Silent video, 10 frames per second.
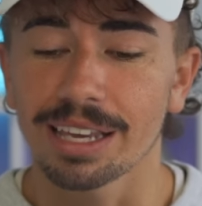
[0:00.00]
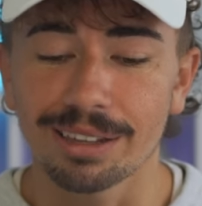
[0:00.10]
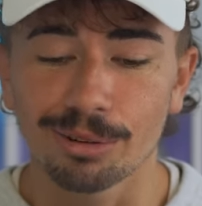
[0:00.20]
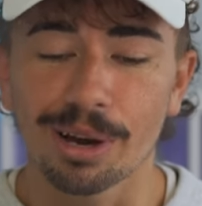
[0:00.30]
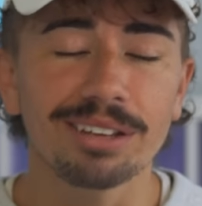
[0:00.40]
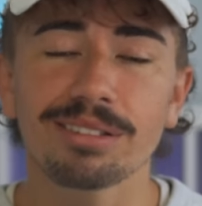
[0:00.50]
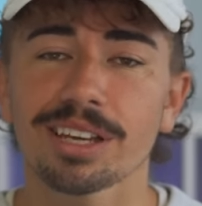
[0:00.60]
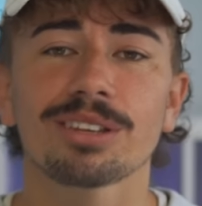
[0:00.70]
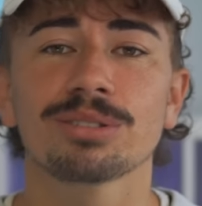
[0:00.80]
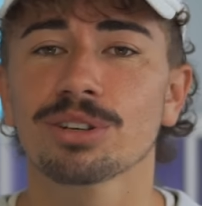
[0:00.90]
Either way,
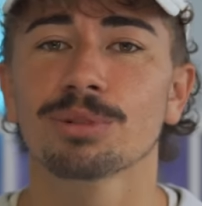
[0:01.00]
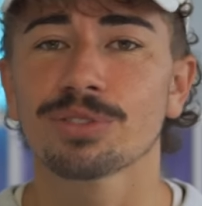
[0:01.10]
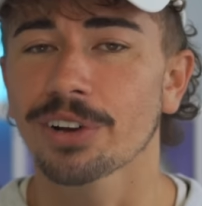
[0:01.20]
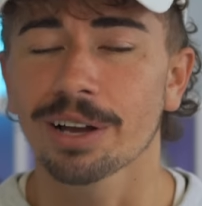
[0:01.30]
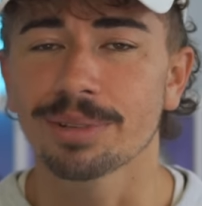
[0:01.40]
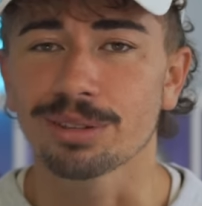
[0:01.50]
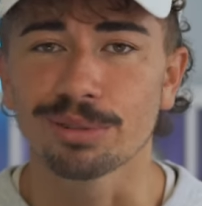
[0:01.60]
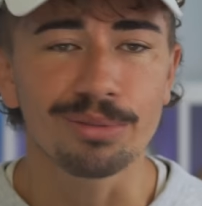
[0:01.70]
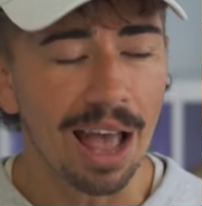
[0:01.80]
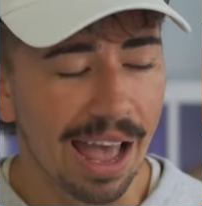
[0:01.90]
thank you so much for coming
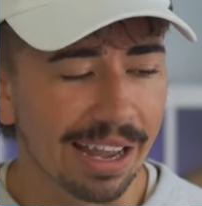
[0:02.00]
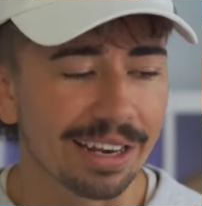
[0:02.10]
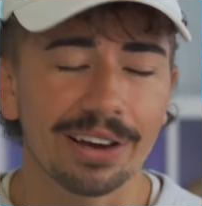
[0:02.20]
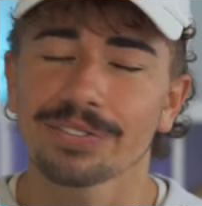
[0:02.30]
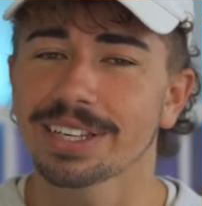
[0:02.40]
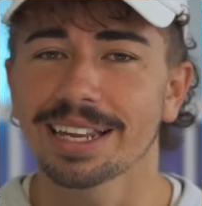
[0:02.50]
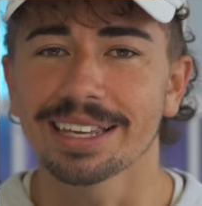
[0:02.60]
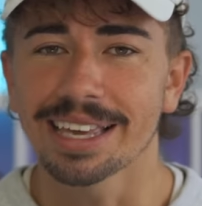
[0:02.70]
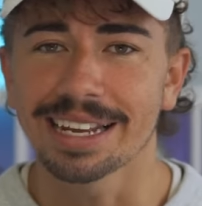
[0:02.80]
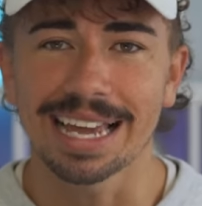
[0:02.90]
through, hanging out for yet
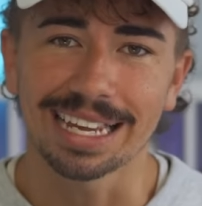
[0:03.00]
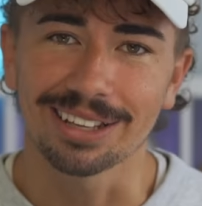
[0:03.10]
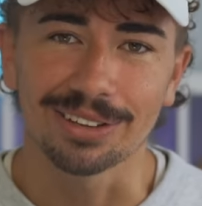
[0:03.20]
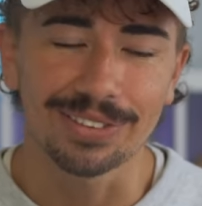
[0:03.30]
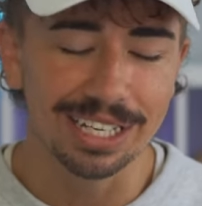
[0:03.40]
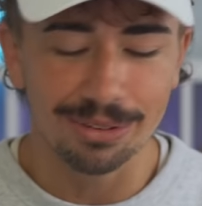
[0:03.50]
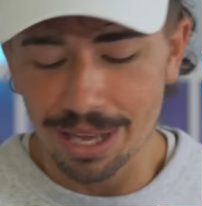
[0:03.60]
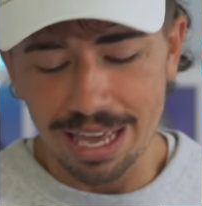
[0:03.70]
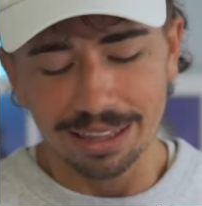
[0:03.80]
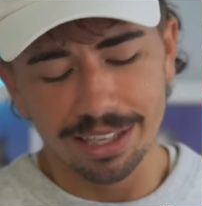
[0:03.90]
again another video.
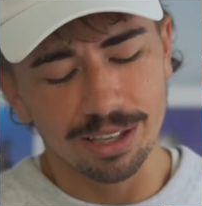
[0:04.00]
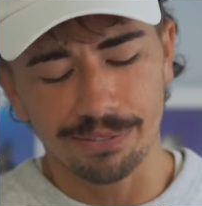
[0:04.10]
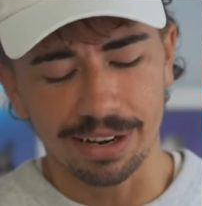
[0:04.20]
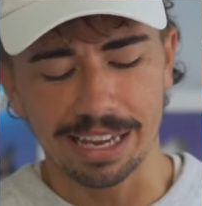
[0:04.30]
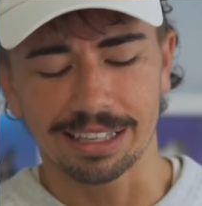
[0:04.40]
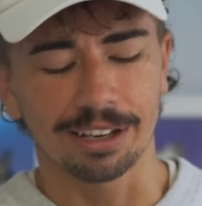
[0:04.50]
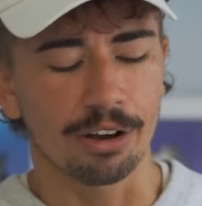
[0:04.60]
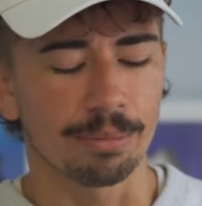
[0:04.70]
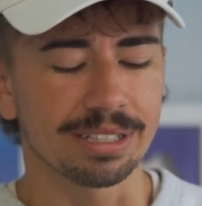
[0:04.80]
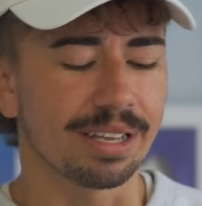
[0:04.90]
Thank you for liking,
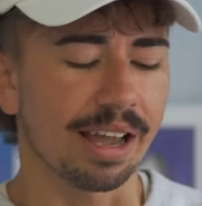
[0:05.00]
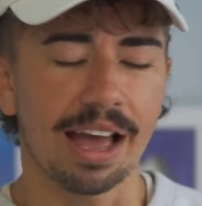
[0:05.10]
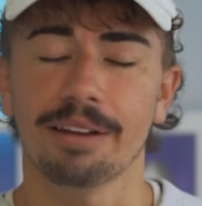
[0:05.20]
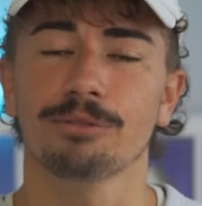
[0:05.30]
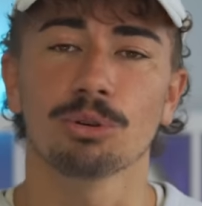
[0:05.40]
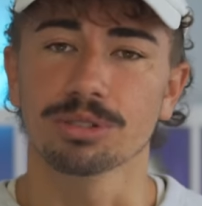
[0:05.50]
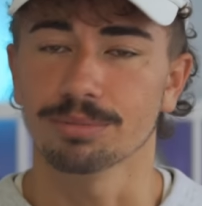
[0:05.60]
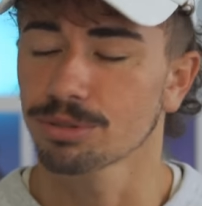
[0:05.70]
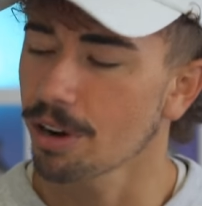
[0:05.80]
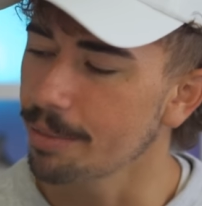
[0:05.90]
commenting, and of course
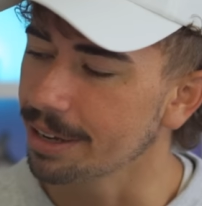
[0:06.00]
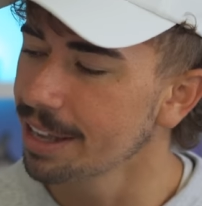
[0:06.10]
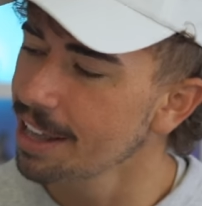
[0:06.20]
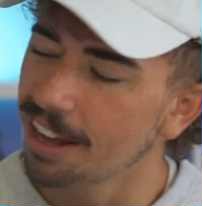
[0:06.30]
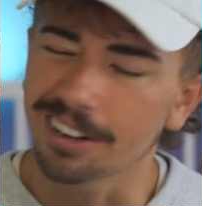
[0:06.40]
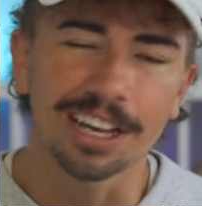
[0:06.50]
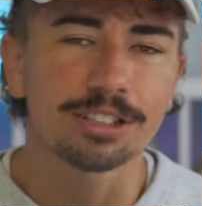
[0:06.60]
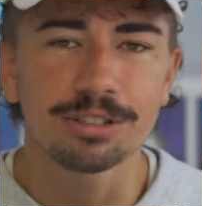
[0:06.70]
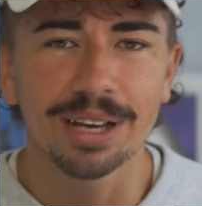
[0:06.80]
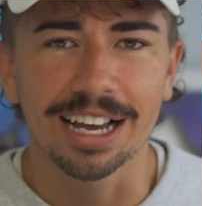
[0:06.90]
subscribing. I'll
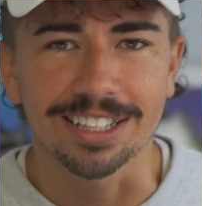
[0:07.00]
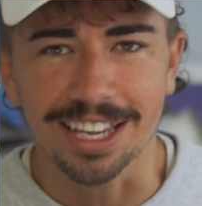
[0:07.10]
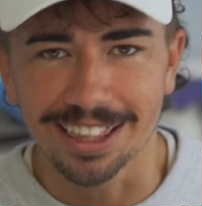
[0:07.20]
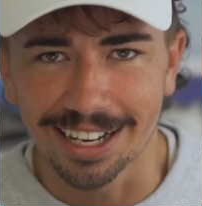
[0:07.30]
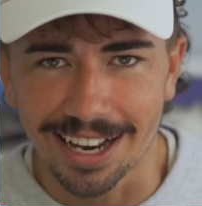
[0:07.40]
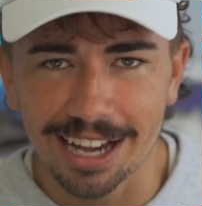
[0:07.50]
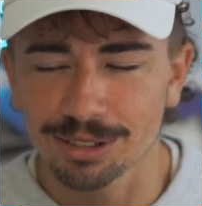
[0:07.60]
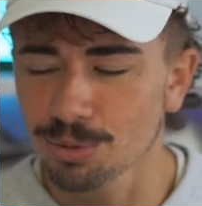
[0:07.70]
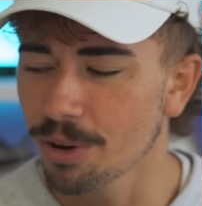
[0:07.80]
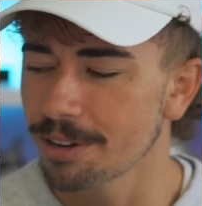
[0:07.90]
catch you guys in the
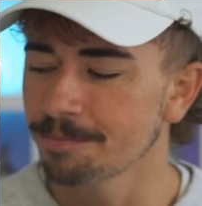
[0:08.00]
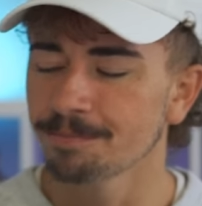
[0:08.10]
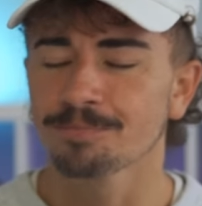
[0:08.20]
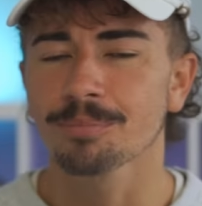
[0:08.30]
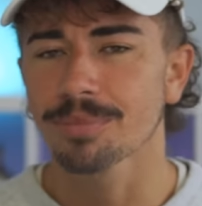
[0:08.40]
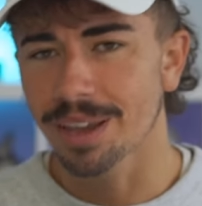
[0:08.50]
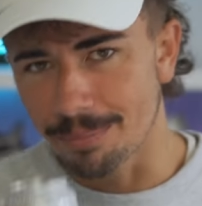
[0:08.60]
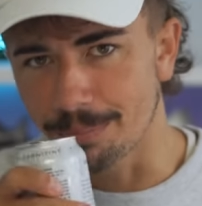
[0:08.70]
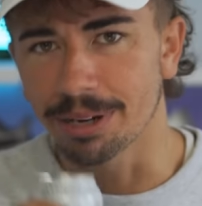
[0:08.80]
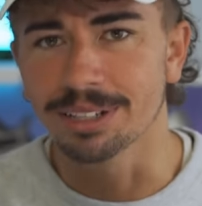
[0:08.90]
next one.
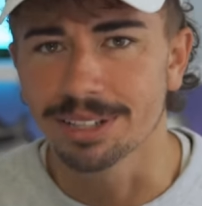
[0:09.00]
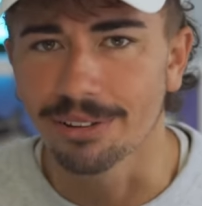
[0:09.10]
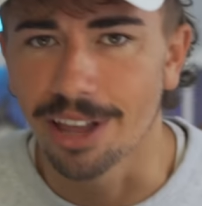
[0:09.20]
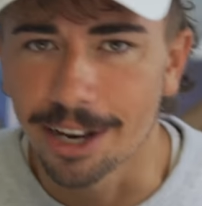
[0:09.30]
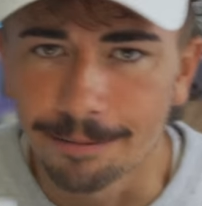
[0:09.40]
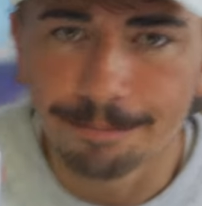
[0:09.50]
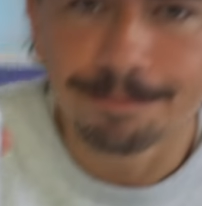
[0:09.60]
But until then,